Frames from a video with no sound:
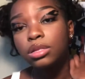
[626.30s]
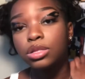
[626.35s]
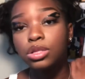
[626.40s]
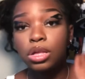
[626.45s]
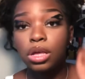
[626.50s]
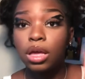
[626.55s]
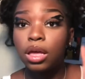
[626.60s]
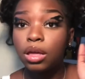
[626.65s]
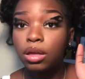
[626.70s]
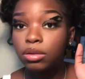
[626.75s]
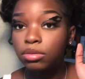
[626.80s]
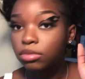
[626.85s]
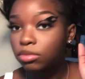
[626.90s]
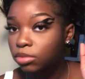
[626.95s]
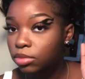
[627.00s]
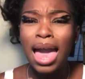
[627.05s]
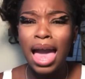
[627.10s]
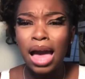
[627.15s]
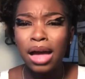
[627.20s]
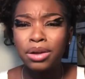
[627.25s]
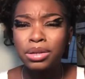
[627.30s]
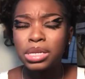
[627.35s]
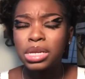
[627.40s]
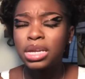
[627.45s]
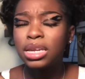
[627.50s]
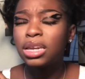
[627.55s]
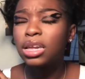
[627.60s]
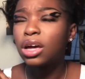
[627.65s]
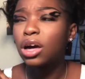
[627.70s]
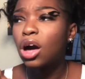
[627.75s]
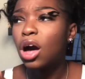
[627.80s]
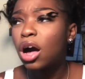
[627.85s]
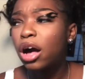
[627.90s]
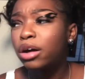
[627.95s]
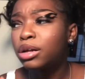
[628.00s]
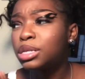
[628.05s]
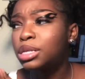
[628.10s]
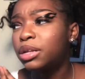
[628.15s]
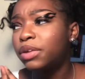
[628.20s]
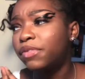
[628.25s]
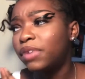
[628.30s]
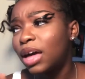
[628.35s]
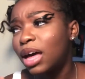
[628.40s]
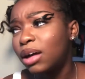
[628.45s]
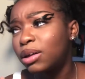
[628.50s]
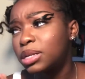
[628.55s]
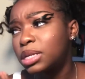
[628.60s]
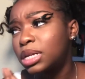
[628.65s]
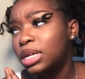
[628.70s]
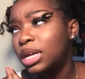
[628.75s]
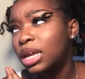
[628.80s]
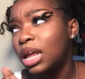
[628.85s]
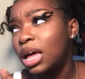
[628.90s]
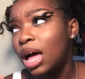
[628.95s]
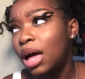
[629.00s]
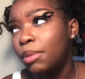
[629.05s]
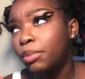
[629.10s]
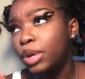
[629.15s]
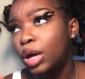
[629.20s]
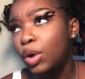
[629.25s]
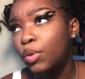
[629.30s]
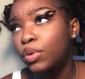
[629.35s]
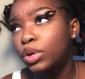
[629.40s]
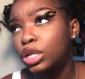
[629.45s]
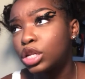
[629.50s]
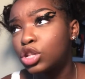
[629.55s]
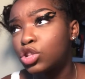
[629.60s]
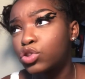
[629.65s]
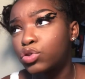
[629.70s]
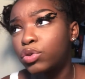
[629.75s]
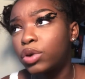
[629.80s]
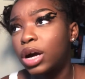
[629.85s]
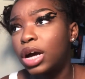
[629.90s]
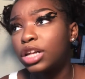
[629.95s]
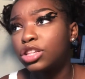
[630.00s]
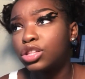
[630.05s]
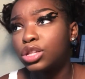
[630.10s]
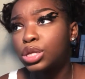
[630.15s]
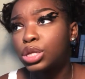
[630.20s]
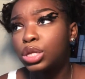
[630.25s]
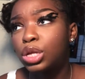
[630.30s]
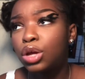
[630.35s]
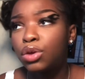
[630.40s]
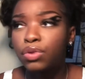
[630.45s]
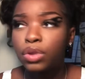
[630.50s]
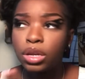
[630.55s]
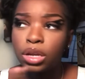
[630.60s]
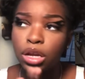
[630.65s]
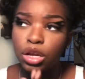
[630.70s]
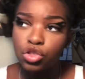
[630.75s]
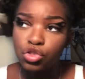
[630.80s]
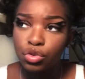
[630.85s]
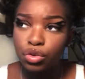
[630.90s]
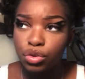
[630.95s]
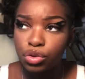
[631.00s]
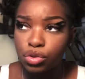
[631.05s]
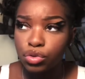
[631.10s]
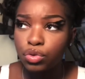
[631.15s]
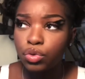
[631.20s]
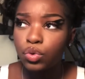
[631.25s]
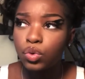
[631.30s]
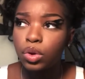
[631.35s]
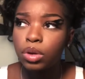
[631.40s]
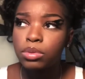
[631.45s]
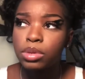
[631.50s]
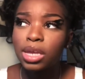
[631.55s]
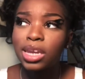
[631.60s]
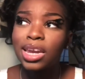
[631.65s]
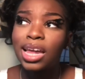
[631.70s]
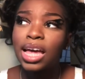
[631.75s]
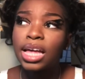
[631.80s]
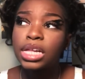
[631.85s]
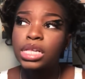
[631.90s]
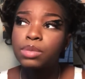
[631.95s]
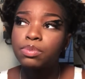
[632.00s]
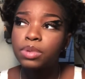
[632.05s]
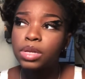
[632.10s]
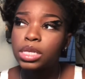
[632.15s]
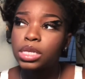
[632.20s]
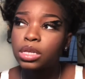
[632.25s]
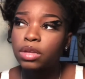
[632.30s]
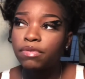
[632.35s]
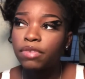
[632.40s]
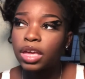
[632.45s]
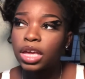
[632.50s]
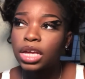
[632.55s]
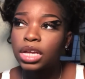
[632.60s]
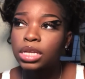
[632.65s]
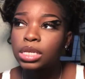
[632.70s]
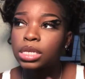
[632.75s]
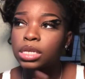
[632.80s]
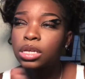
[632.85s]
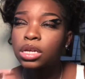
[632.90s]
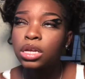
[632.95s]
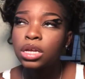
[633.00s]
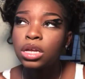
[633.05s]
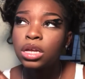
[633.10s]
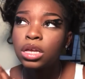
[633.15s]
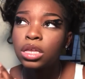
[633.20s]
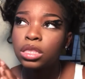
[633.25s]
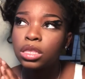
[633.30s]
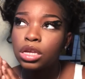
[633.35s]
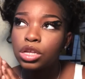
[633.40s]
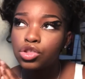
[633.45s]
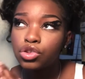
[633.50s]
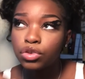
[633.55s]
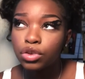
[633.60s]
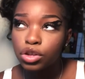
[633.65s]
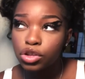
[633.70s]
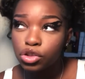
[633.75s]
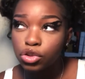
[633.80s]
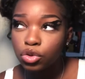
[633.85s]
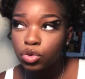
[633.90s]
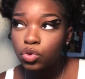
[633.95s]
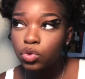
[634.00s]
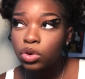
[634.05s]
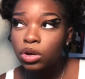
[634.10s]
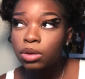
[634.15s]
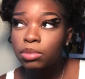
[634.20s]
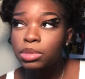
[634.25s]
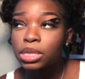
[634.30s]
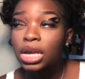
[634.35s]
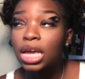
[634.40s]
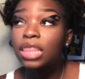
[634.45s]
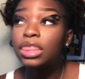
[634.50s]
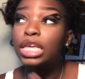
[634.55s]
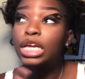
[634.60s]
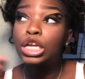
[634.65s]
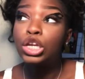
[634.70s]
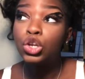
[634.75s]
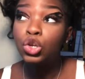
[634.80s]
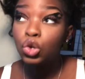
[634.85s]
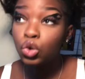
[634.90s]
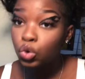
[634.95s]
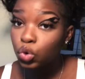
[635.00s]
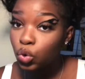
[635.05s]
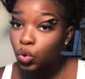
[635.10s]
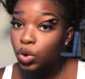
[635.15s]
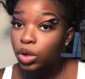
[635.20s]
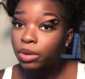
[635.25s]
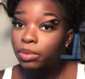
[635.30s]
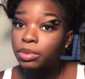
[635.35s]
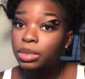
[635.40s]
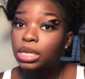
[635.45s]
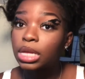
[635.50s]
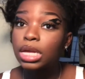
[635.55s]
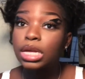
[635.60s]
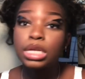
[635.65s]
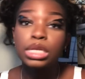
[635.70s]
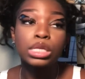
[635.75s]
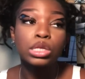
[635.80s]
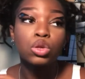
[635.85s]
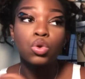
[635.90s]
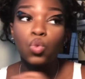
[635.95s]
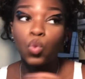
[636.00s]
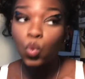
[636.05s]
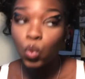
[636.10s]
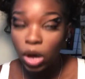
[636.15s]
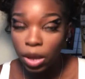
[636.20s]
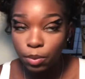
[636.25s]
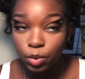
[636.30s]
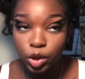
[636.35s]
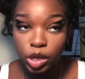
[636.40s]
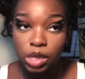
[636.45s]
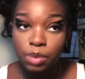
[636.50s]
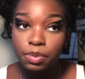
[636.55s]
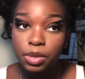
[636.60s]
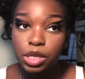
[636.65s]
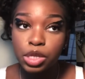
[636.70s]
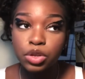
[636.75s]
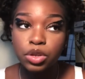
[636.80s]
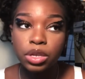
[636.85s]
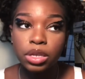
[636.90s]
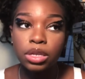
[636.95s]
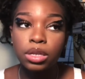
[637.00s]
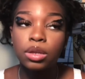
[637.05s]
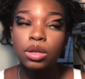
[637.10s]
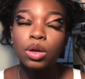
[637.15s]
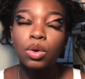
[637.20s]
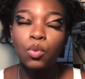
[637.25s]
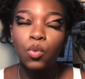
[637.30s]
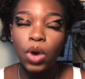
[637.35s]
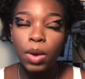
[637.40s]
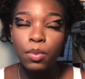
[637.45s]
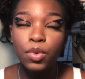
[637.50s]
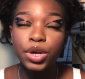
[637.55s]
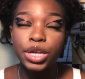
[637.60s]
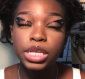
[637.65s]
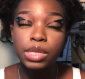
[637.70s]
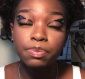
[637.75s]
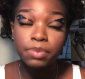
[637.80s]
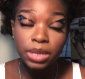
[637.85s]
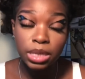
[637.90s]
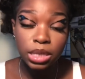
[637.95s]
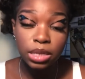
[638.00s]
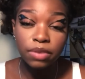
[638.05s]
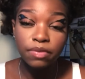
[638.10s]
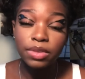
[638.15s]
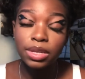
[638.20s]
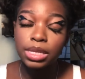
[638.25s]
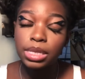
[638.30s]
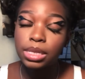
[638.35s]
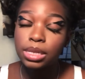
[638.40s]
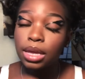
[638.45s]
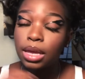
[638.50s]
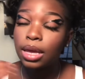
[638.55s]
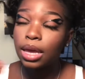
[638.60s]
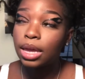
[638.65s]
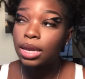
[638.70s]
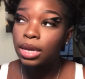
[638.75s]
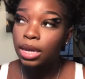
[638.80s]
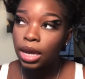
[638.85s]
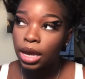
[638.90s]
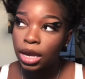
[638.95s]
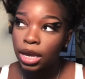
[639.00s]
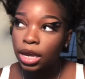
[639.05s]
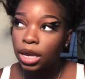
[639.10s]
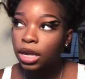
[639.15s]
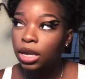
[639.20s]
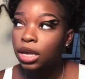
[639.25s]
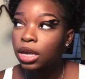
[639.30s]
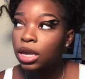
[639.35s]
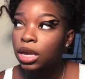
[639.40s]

child. Housing, the cost of housing, I'm not really sure. I just know the non-traditional dorms are not expensive as the traditional dorms, and the new dorms is way more expensive than staying at night.